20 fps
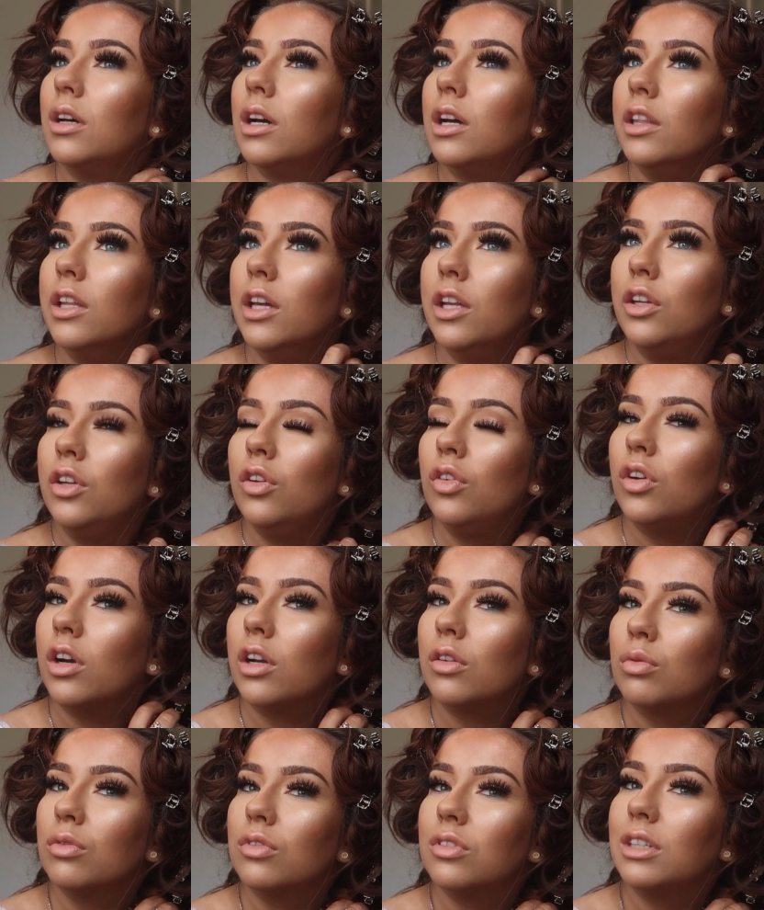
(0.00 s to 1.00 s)
And then you
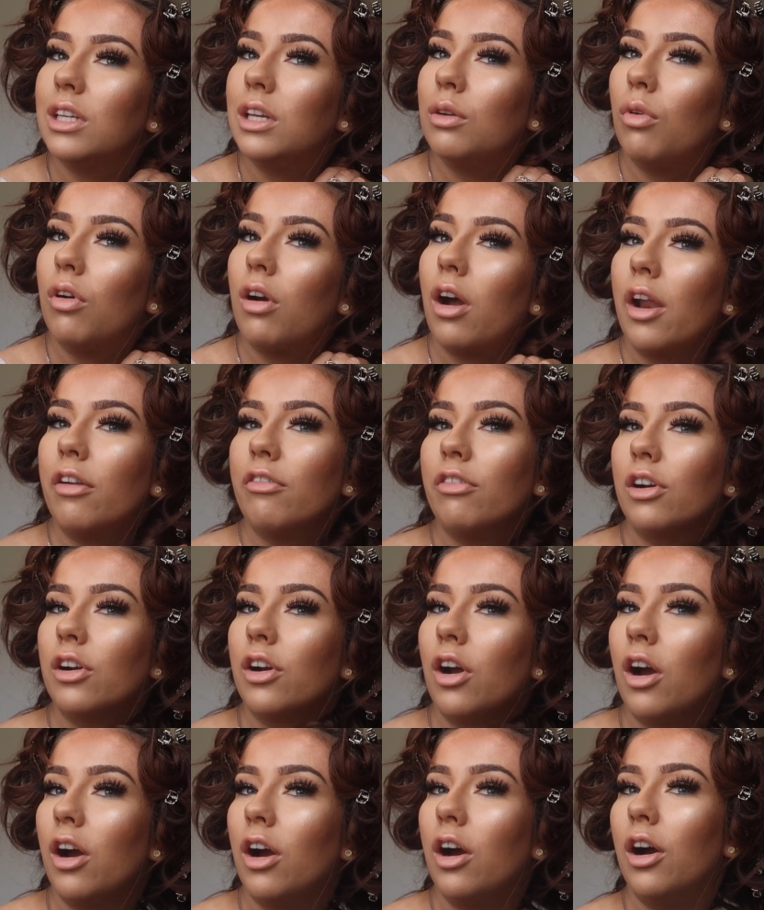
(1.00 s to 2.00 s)
guys will see what kind of
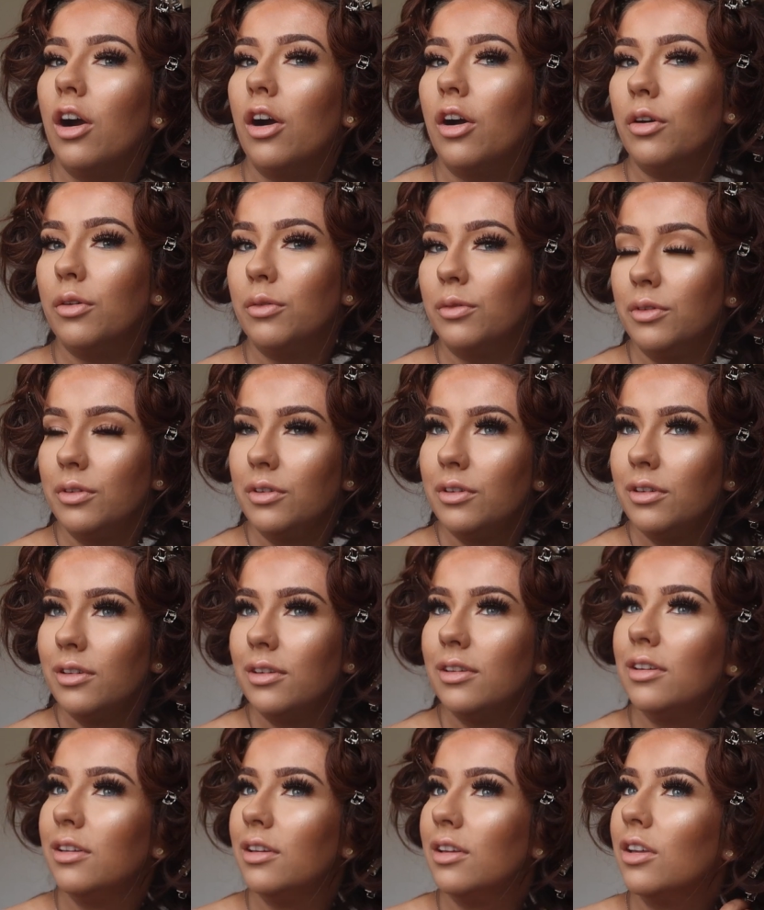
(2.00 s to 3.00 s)
a curl
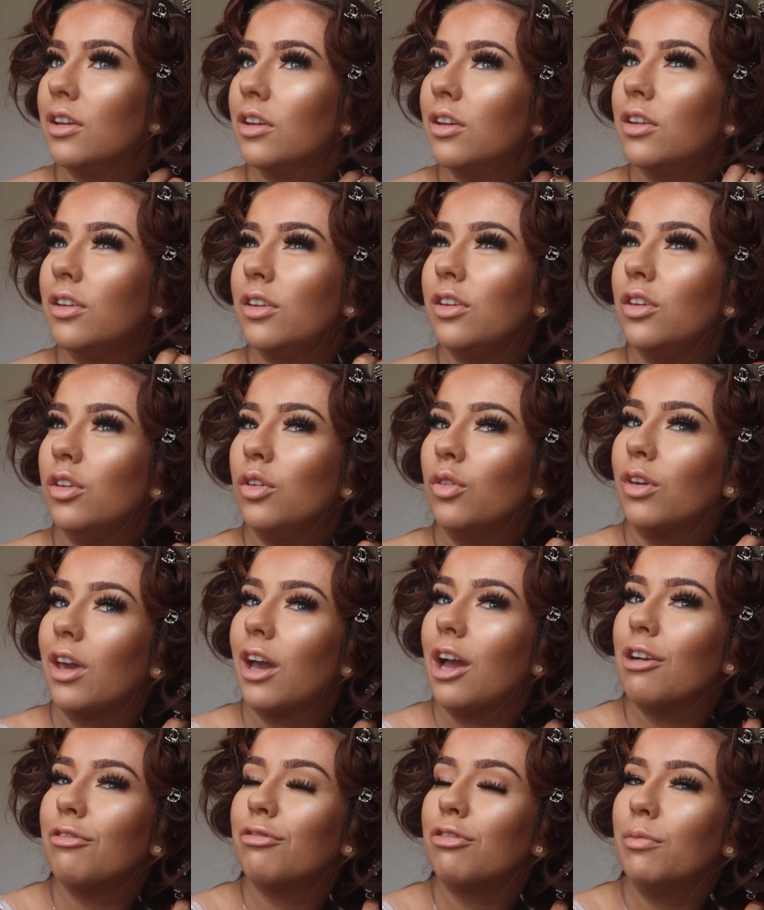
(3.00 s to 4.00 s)
you
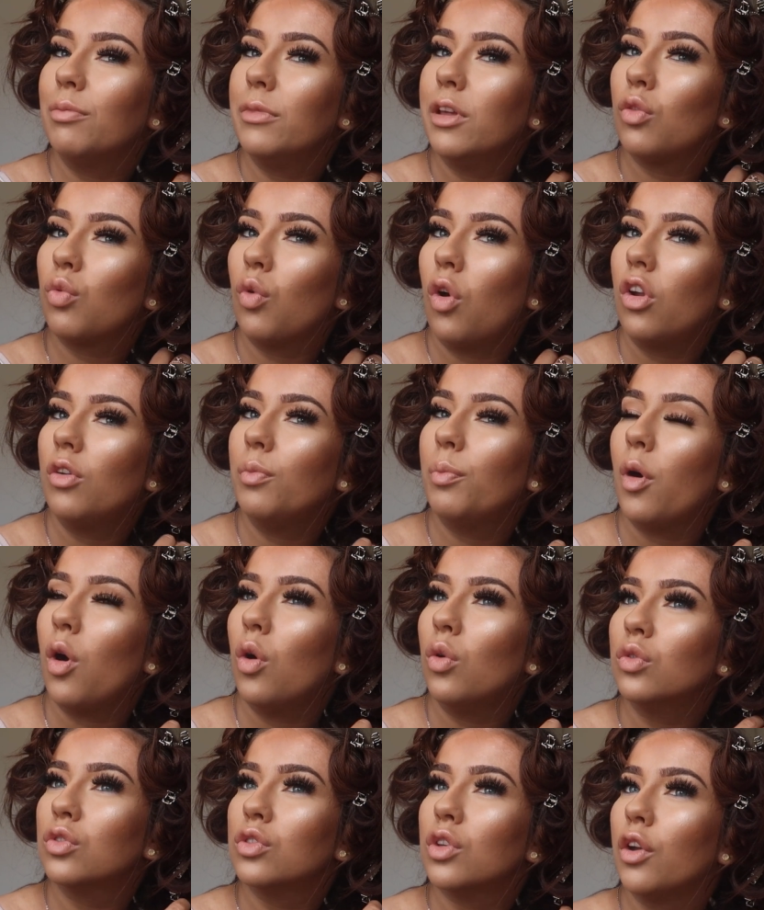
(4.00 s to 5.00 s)
get from this one, but
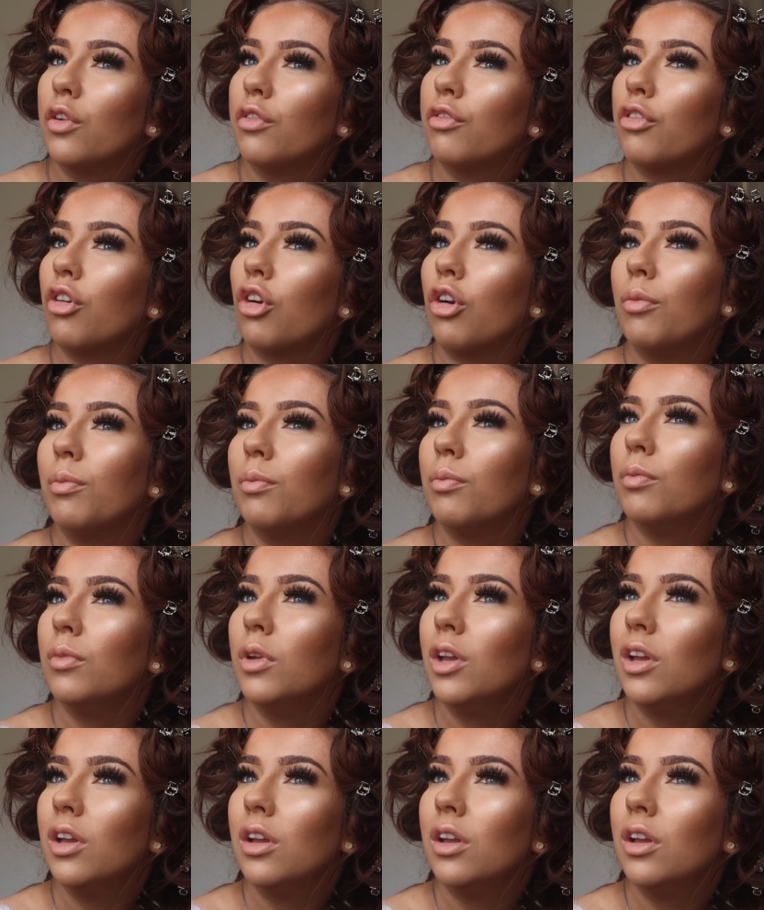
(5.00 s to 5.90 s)
also from